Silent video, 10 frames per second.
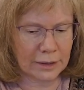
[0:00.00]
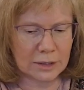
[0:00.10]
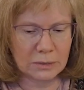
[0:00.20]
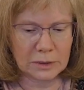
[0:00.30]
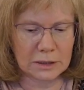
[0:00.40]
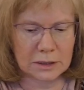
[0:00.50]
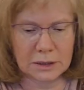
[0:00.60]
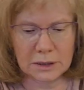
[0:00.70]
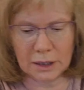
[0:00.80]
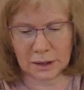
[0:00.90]
as we
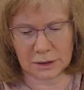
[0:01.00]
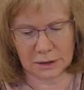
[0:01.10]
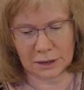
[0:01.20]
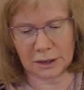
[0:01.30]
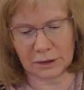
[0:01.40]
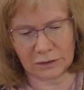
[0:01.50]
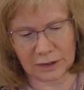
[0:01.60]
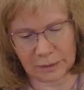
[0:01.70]
did underneath.